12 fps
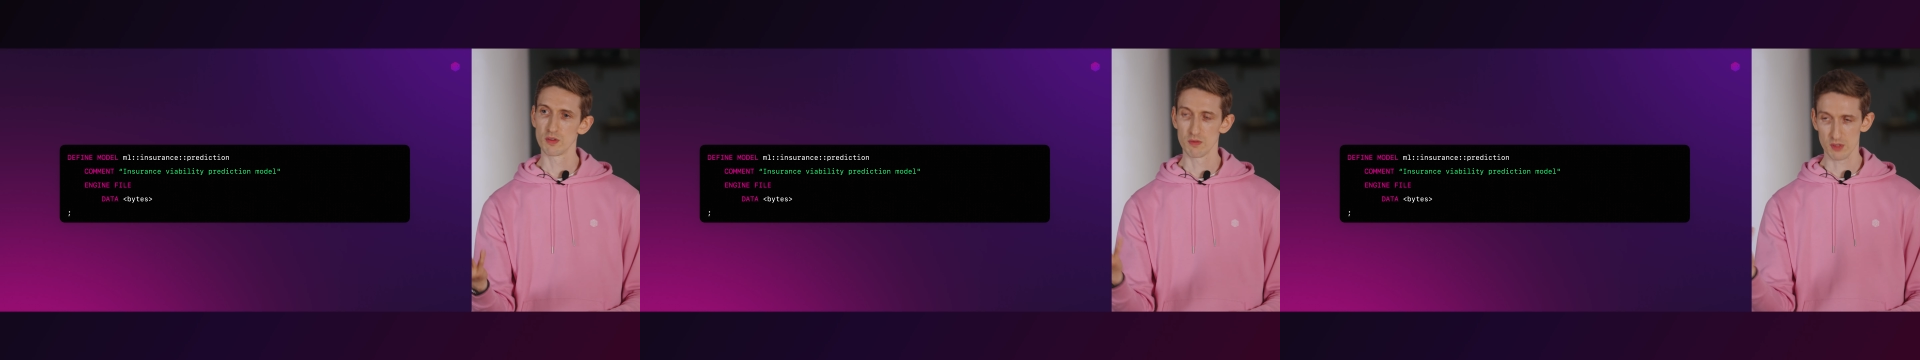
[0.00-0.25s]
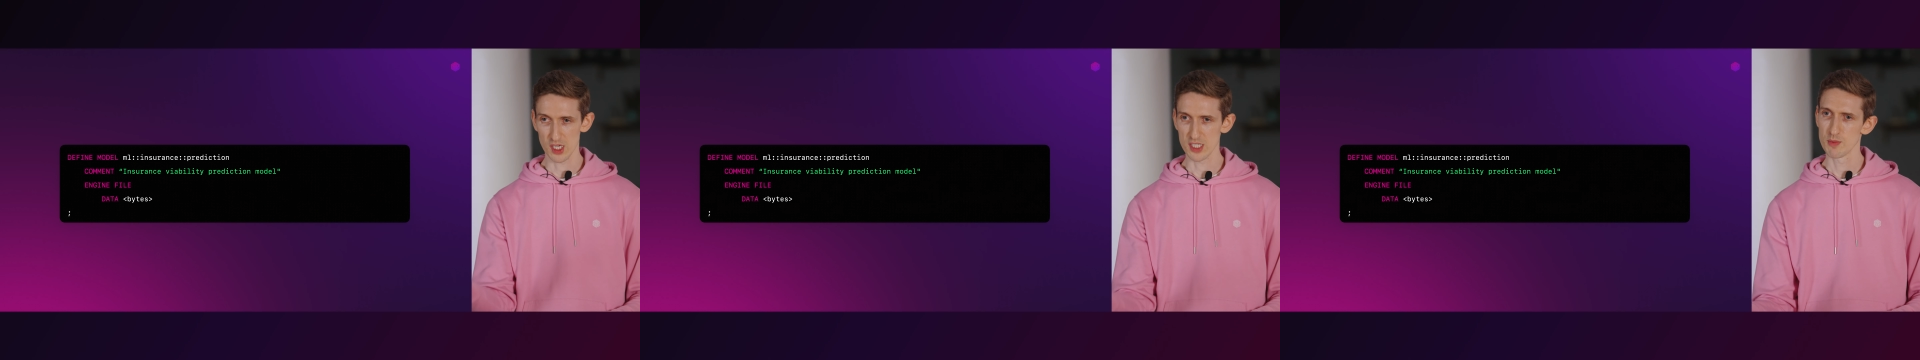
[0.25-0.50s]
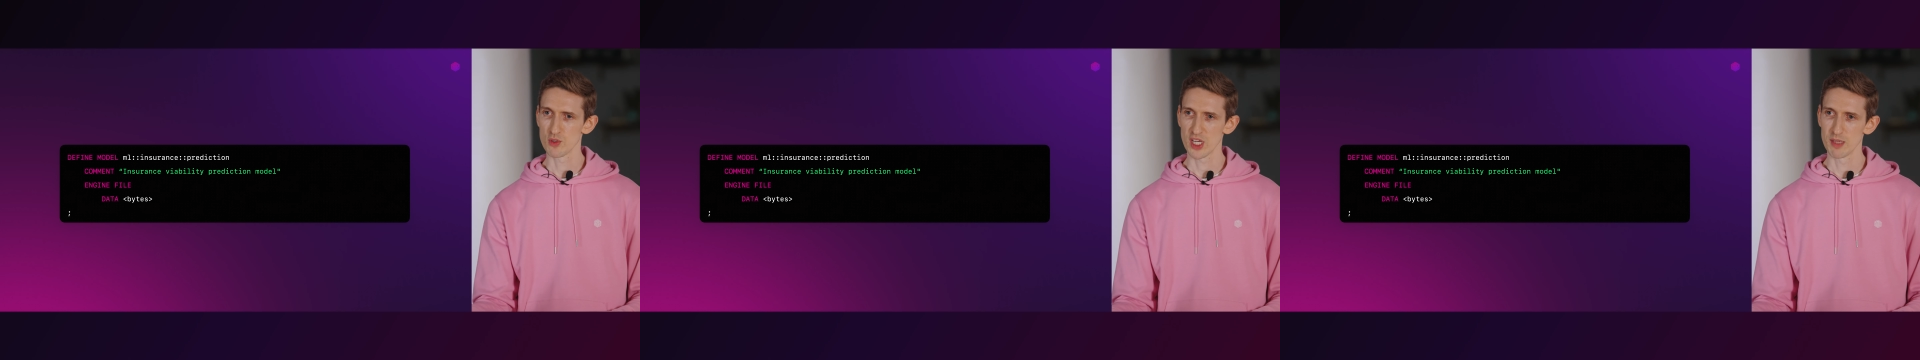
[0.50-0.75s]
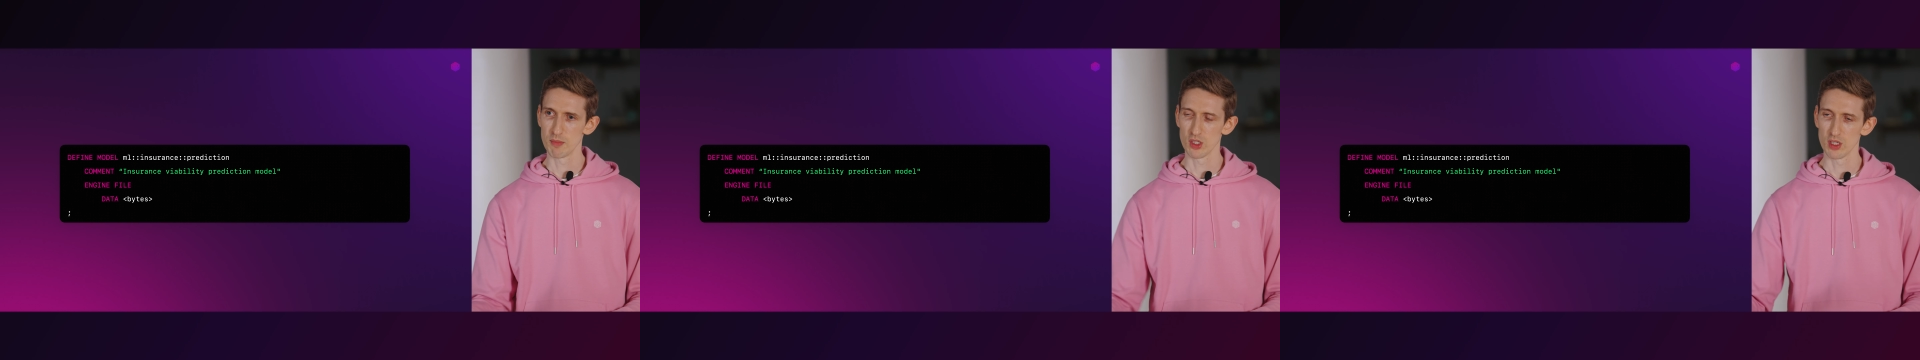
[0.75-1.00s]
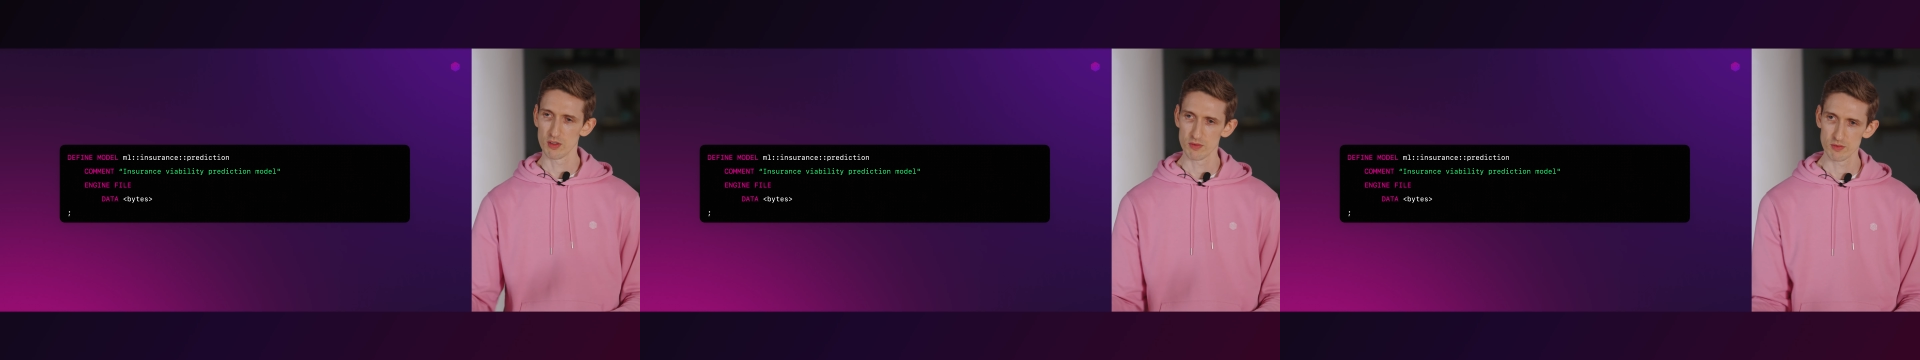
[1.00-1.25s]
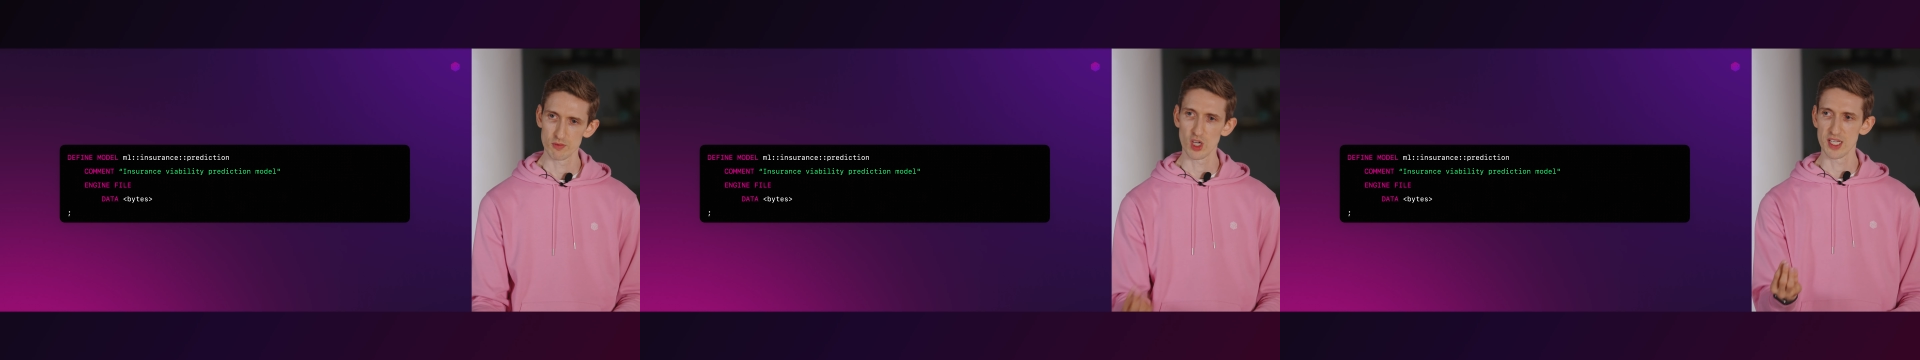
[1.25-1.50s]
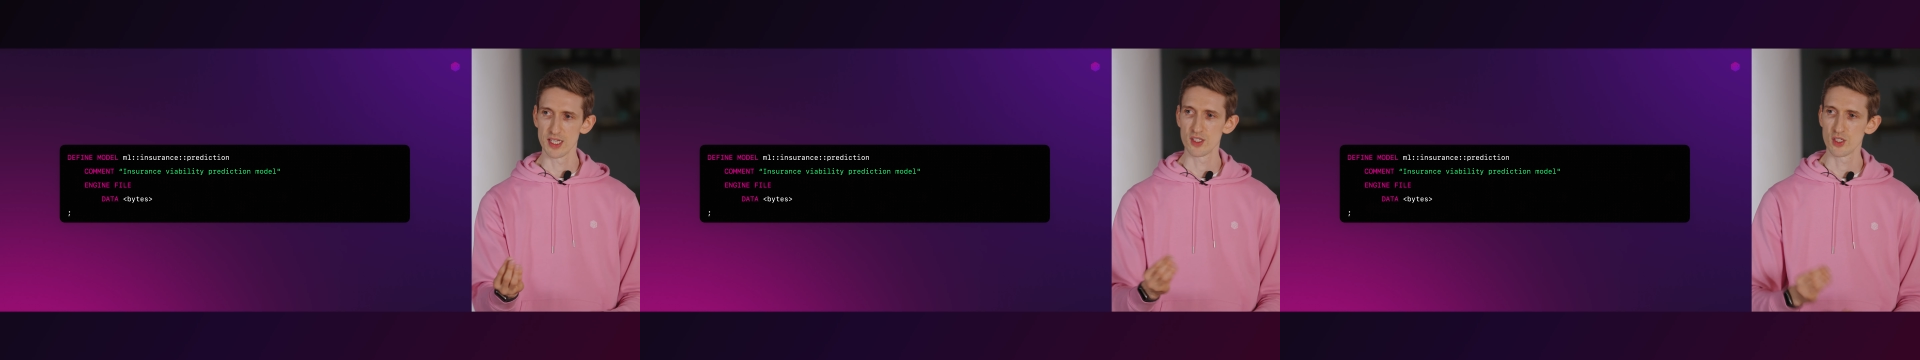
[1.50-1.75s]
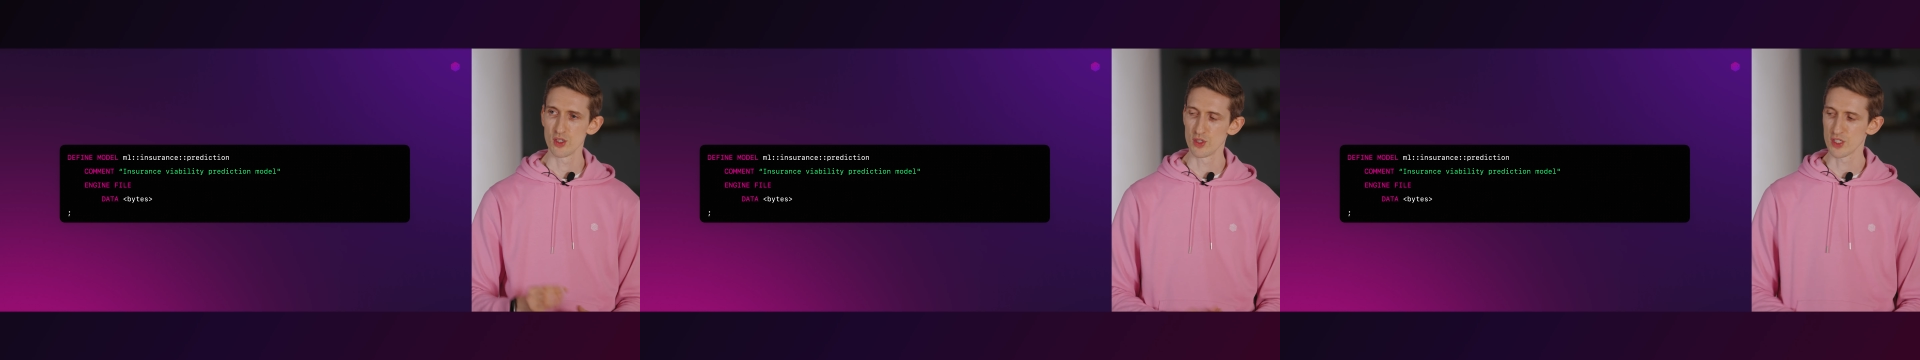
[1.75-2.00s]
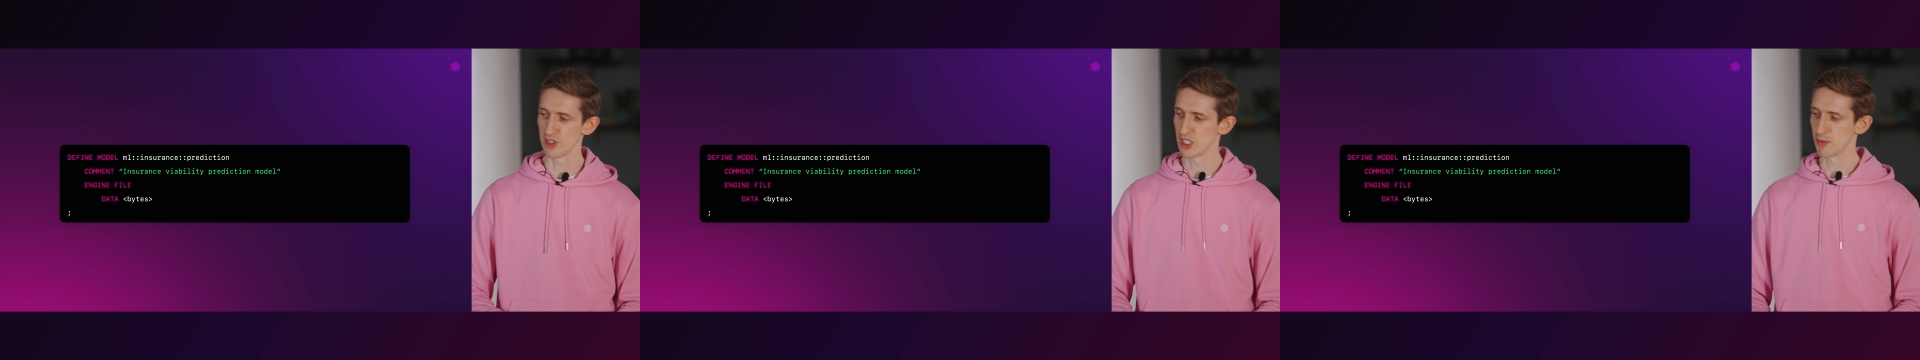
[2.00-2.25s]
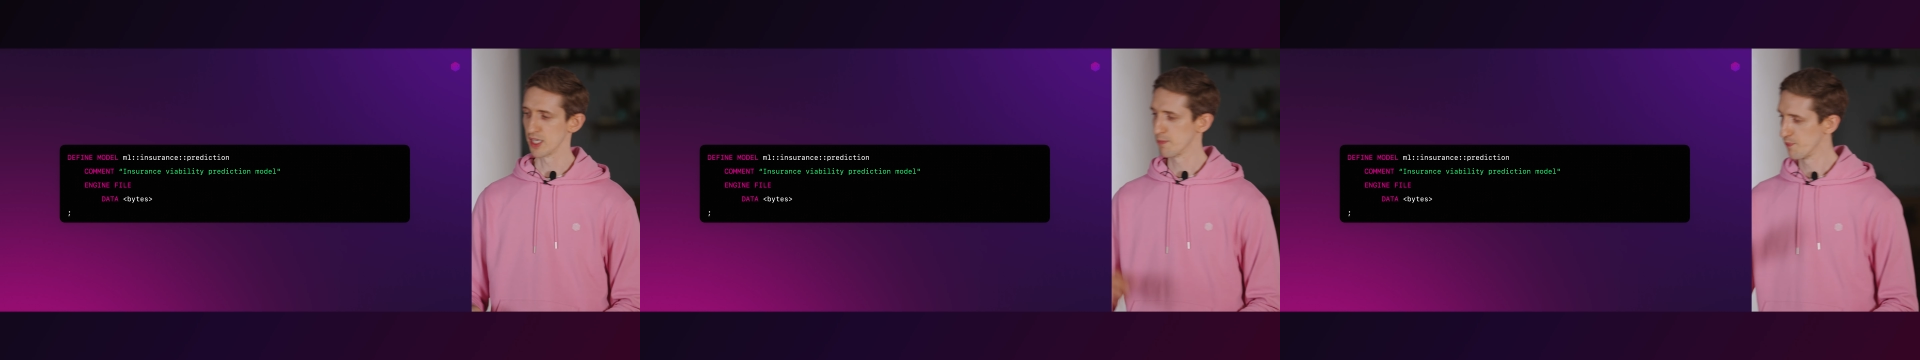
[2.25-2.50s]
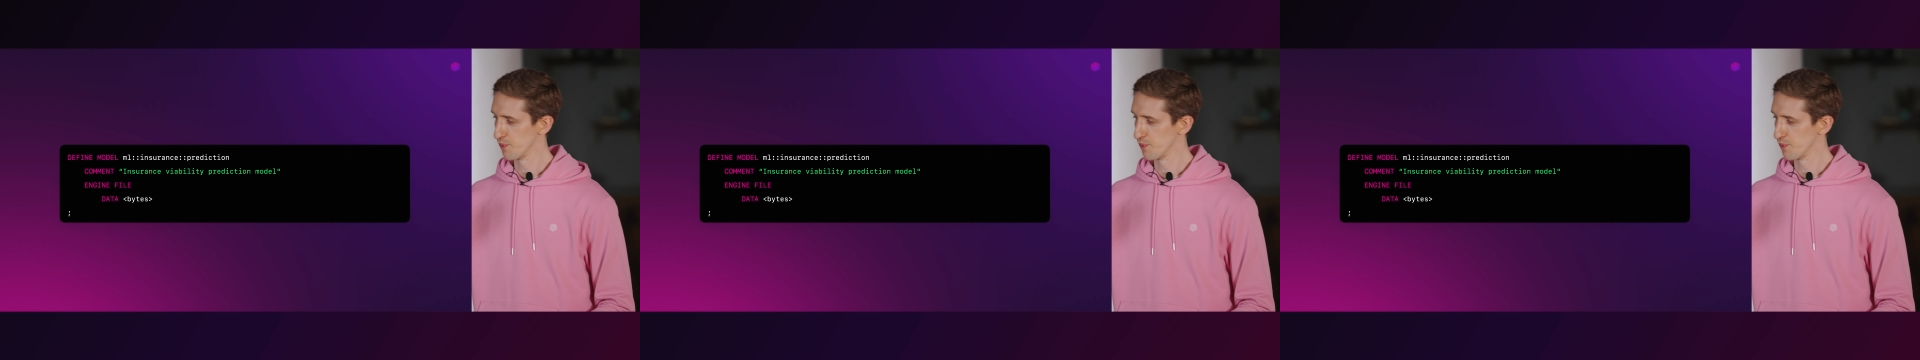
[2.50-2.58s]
custom trained model right into SurrealDB,